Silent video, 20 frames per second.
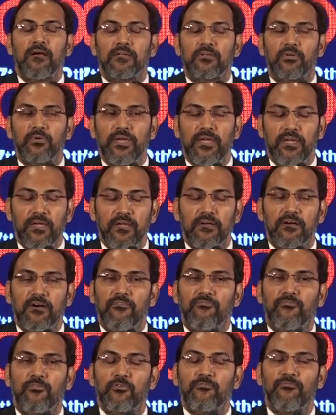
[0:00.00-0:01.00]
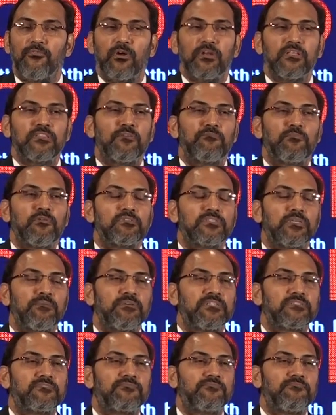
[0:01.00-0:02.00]
Today, a footfall in the
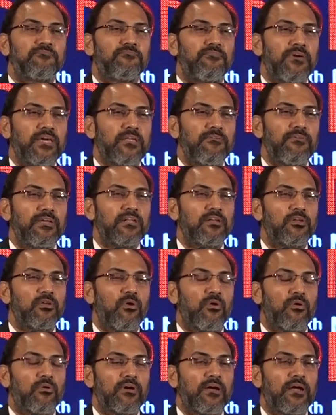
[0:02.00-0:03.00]
museum is very, very low,